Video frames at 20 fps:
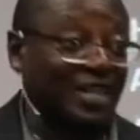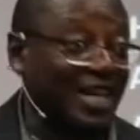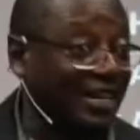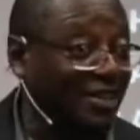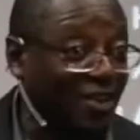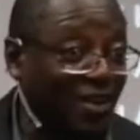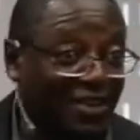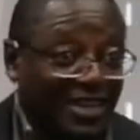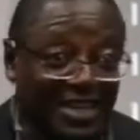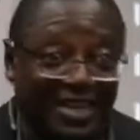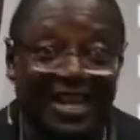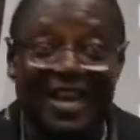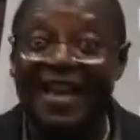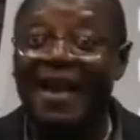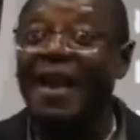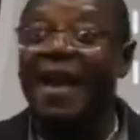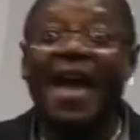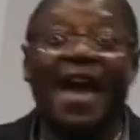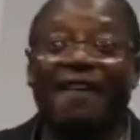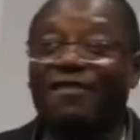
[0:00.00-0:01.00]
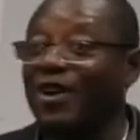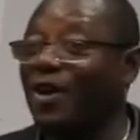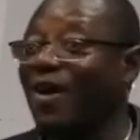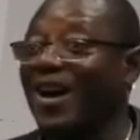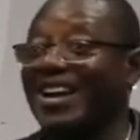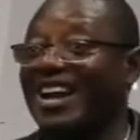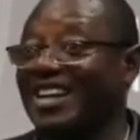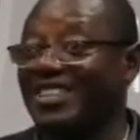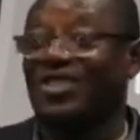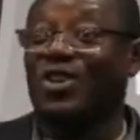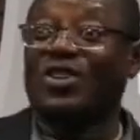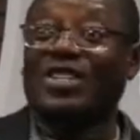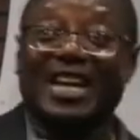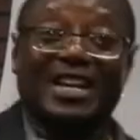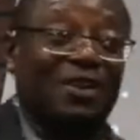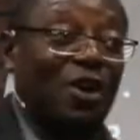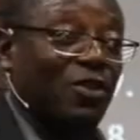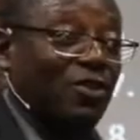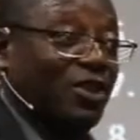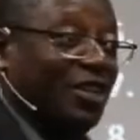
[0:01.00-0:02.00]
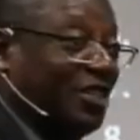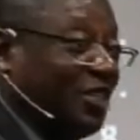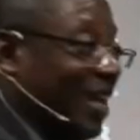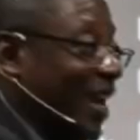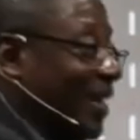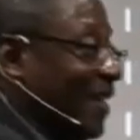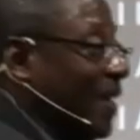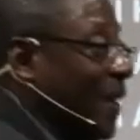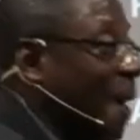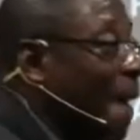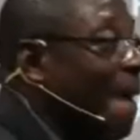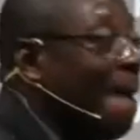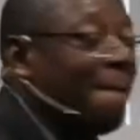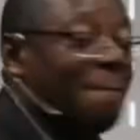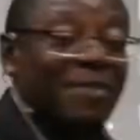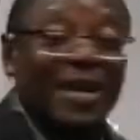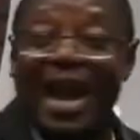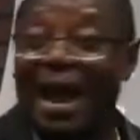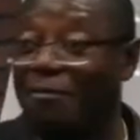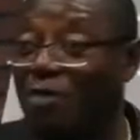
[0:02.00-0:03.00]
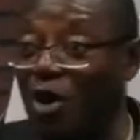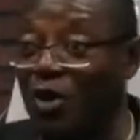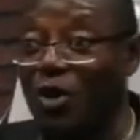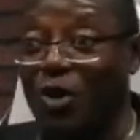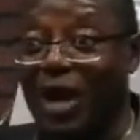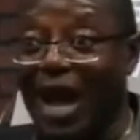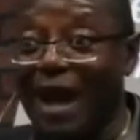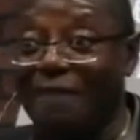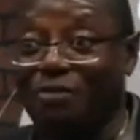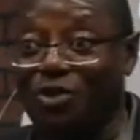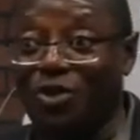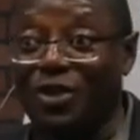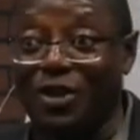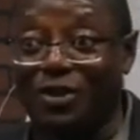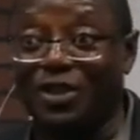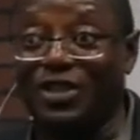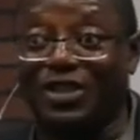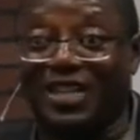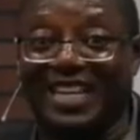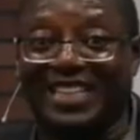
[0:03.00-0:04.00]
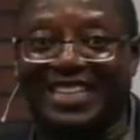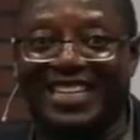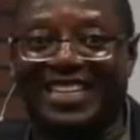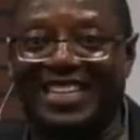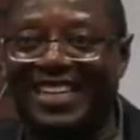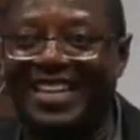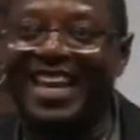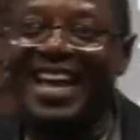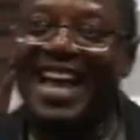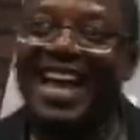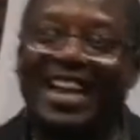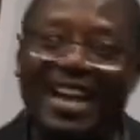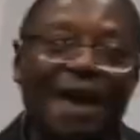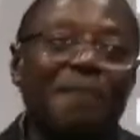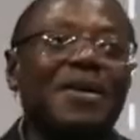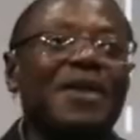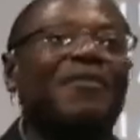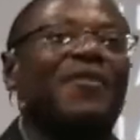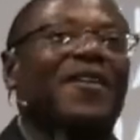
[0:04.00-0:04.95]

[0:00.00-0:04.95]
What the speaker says: yet done it. Everyone has not yet reset. But I'm going to come to the resetting. Let me